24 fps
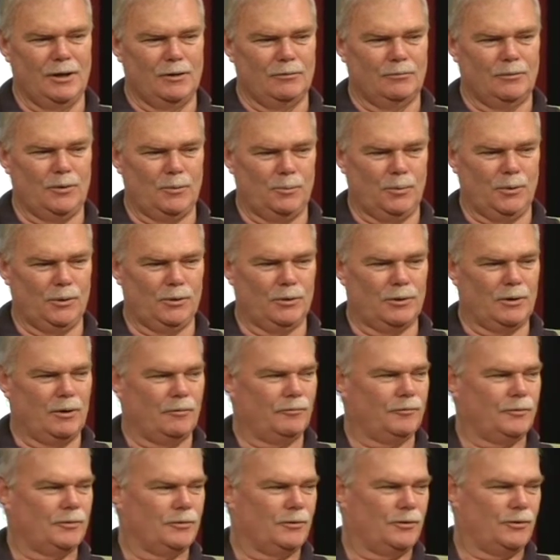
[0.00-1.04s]
we put it
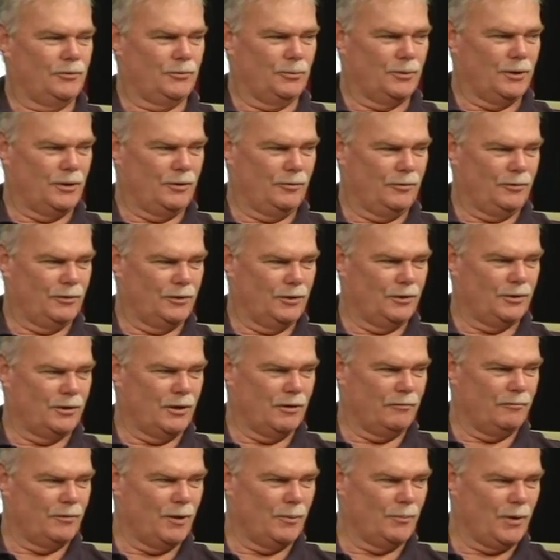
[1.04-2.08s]
off to the 23rd of
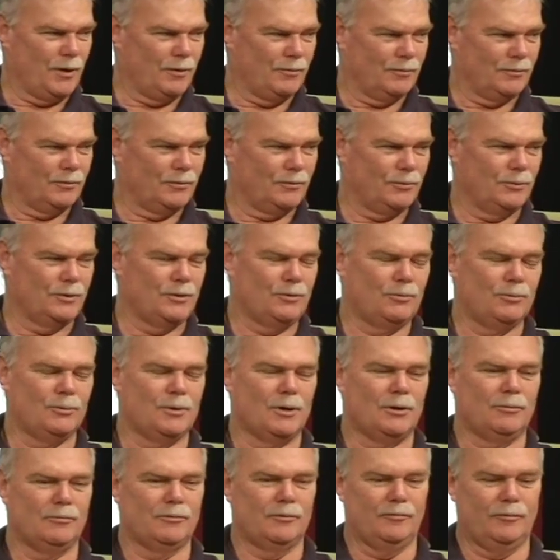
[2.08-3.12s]
November between
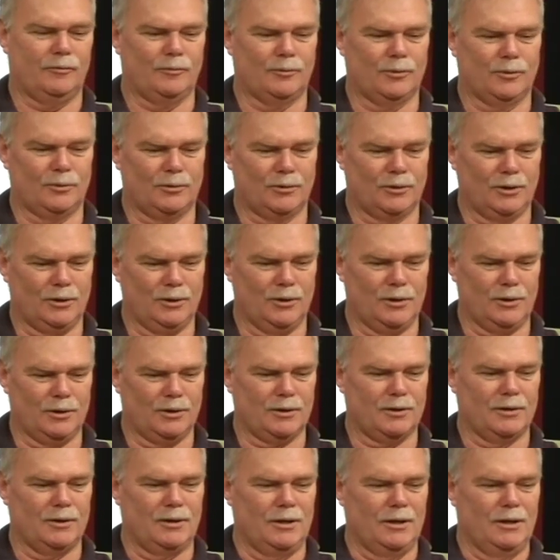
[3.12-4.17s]
12 and 4 o'clock.
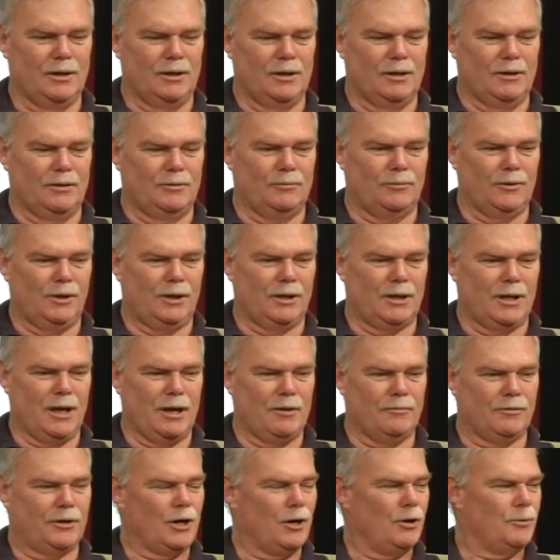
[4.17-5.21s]
We're going to
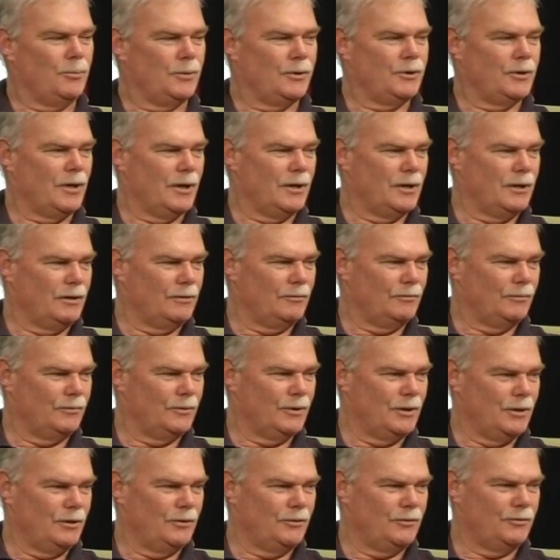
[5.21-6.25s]
have an open day
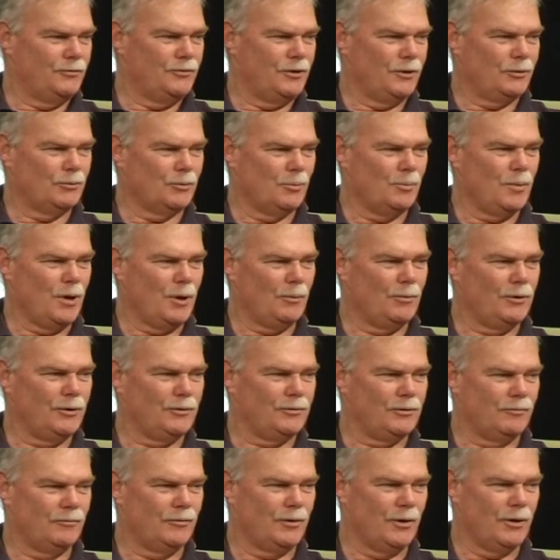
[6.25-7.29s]
where the general public's
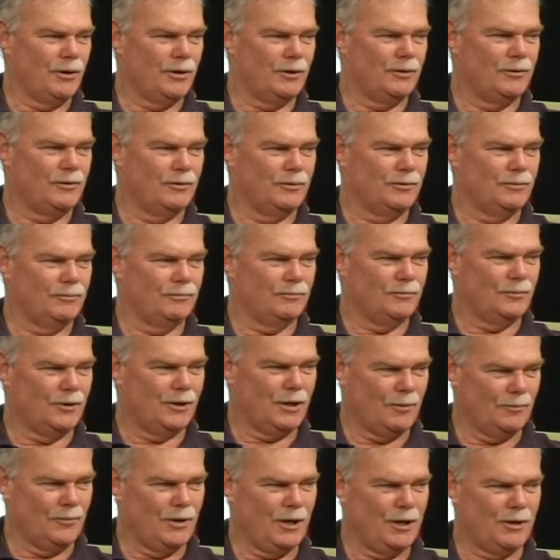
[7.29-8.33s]
invited to
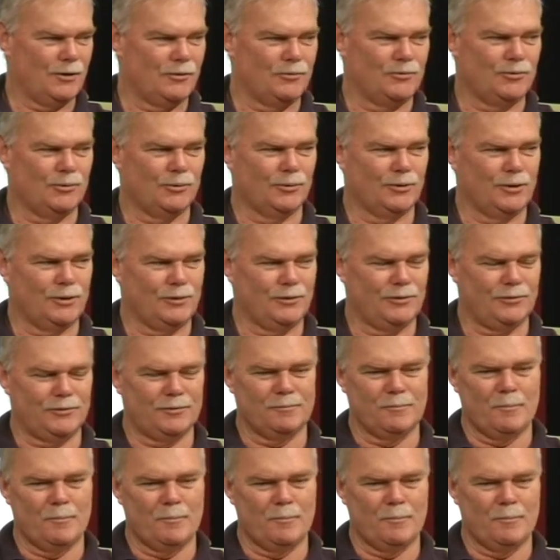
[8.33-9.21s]
come down and join us.